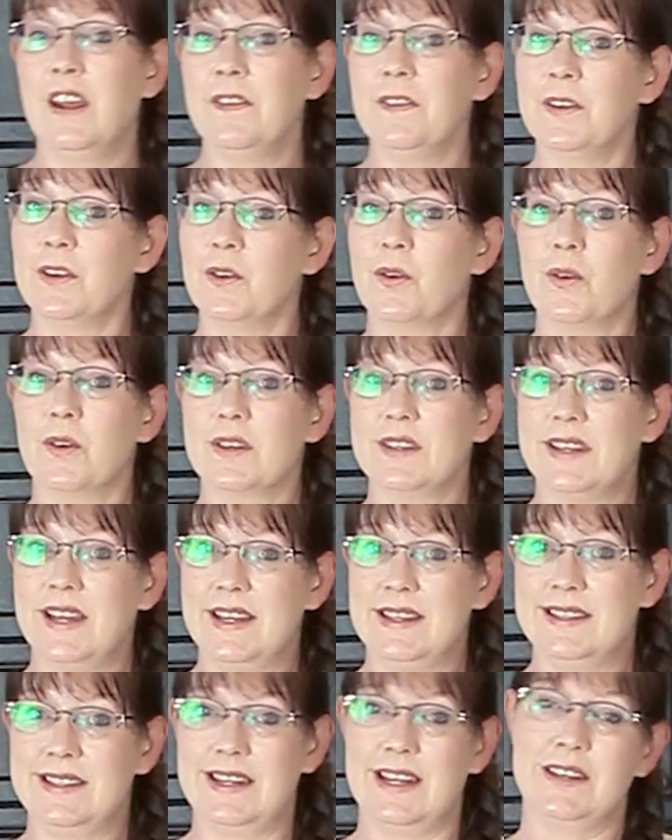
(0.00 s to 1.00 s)
if your horse
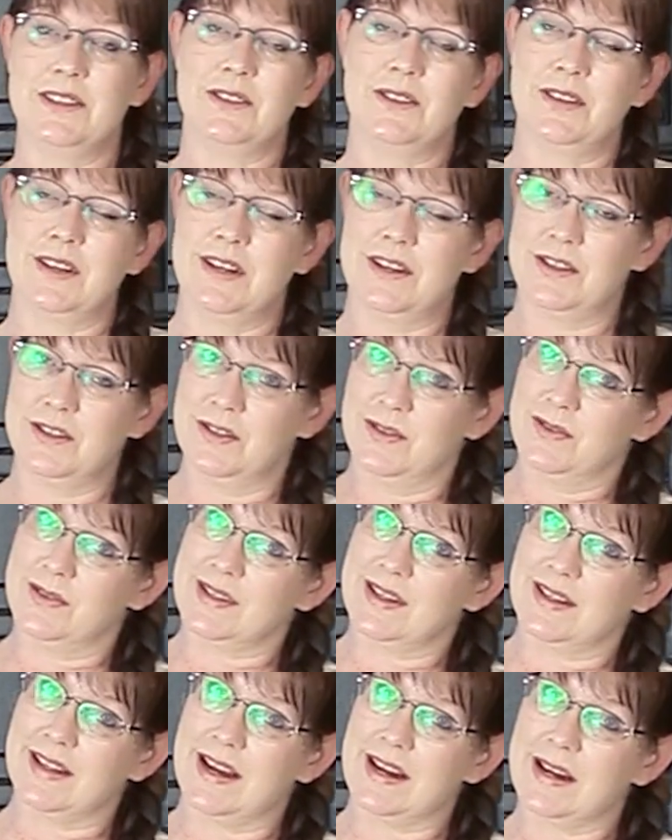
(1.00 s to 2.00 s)
has dental
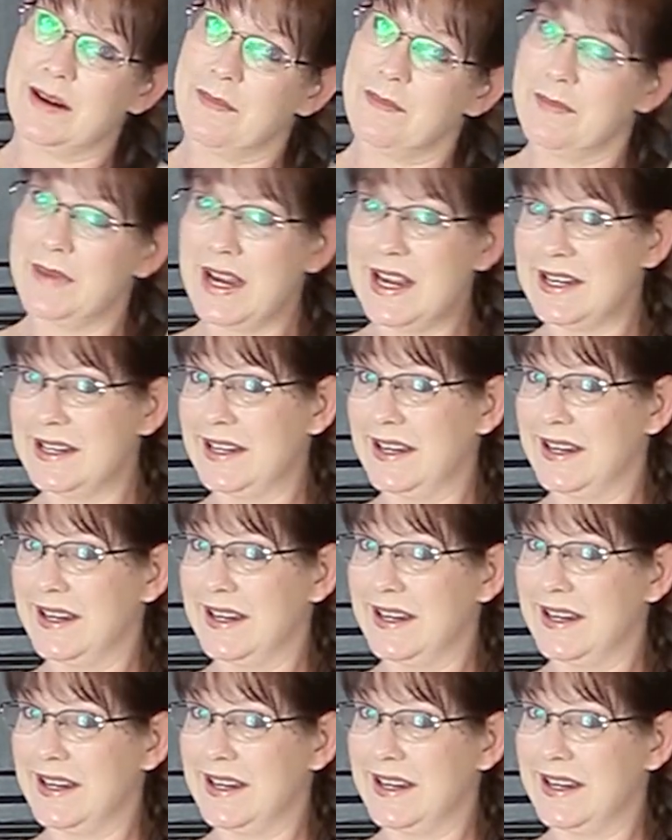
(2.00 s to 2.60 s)
issues like mine